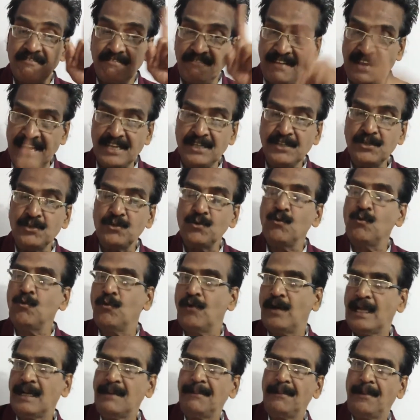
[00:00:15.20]
when you
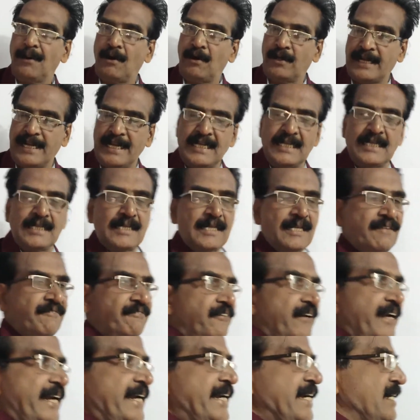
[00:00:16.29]
were born.
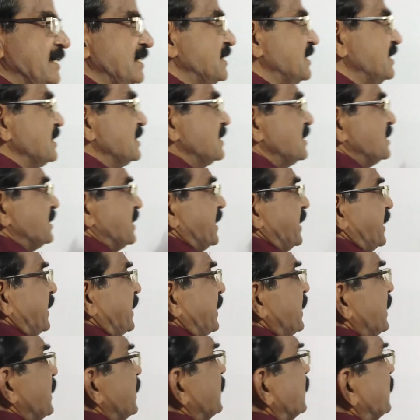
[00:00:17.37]
Friends,
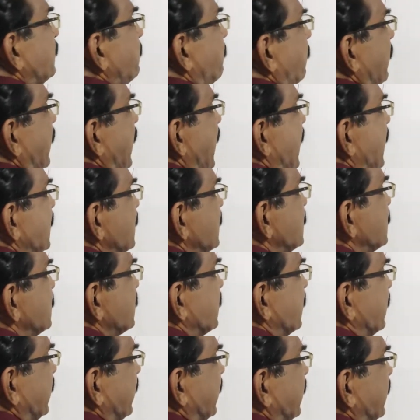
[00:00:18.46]
say the man's
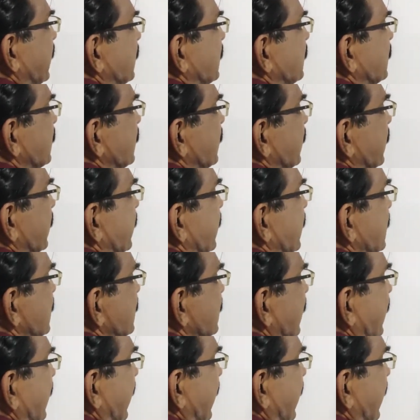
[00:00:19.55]
age is